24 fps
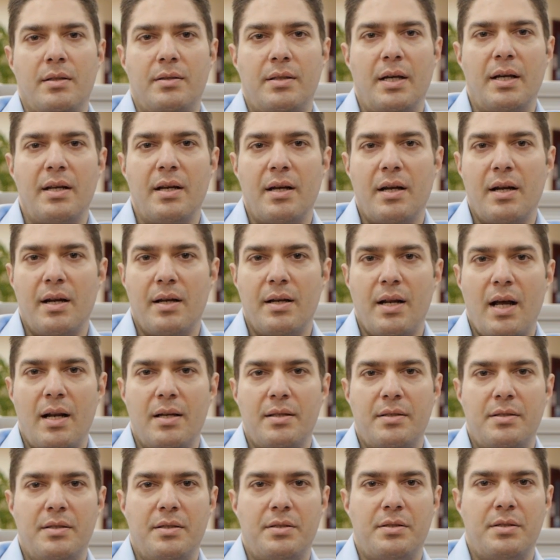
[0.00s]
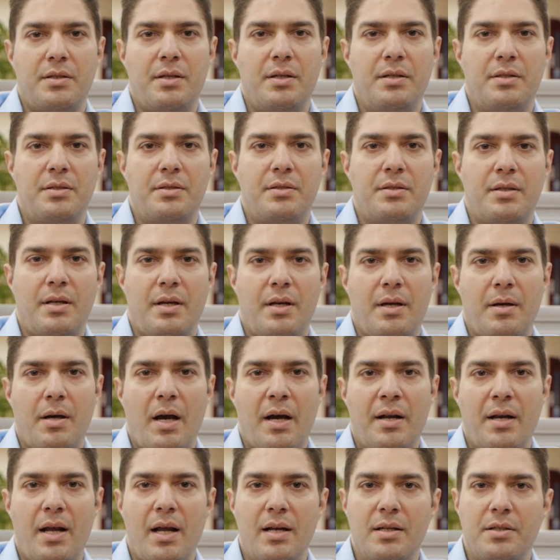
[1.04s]
Technical analysis is the
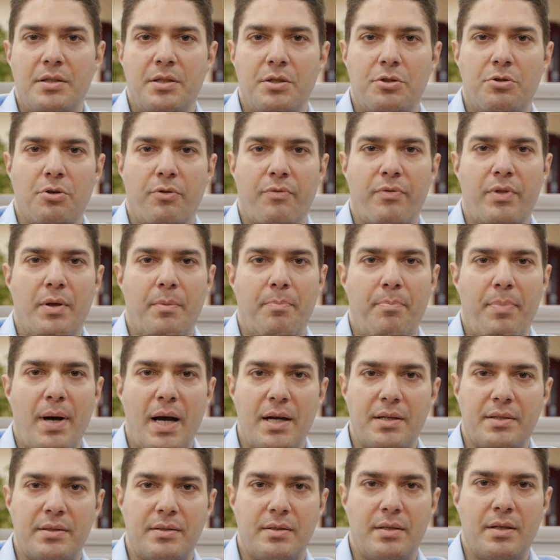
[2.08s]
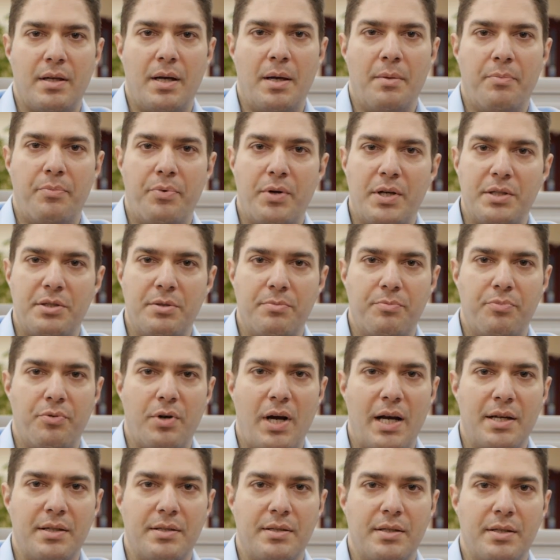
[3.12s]
analysis of the past and present
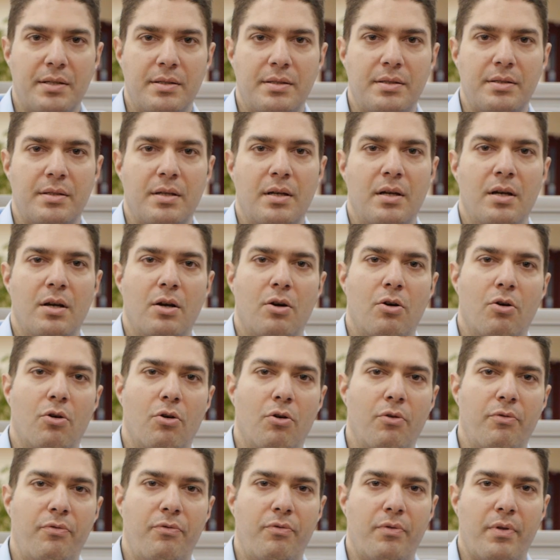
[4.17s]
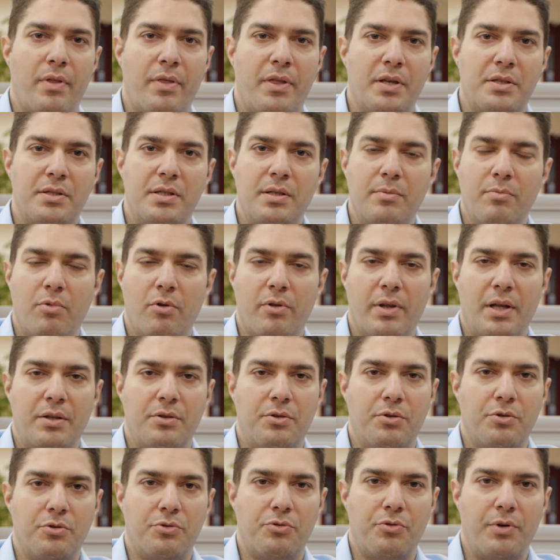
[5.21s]
prices of the symbol
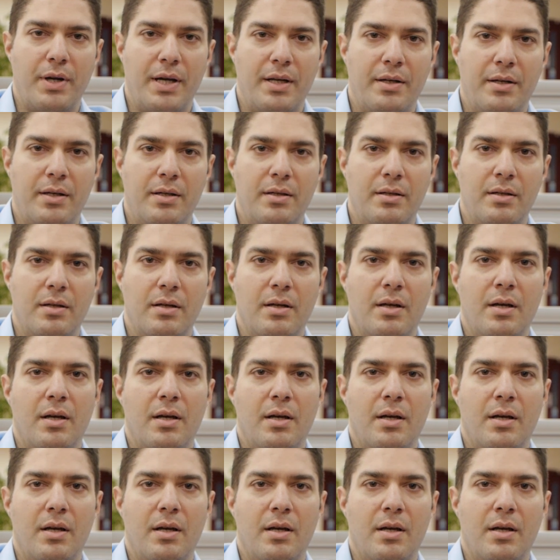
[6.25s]
that you're trading